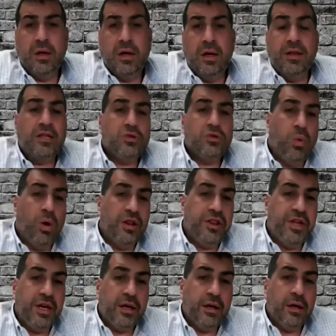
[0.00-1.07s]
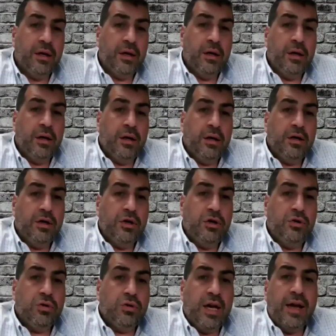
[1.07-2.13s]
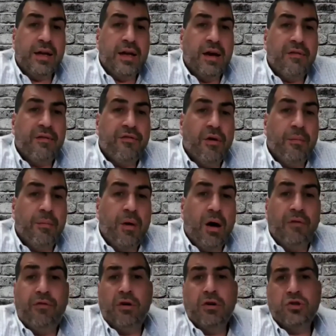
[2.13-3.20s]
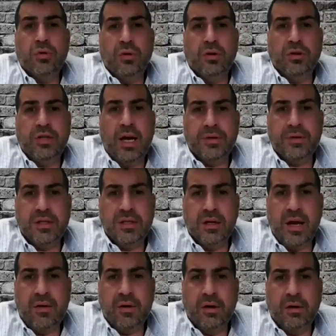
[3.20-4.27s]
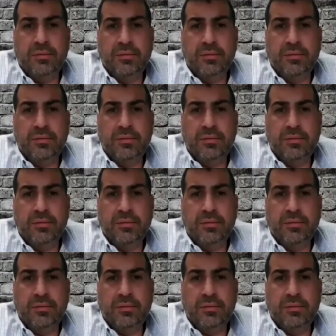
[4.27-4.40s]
That's one thing you can't get from a virtual type of scenario.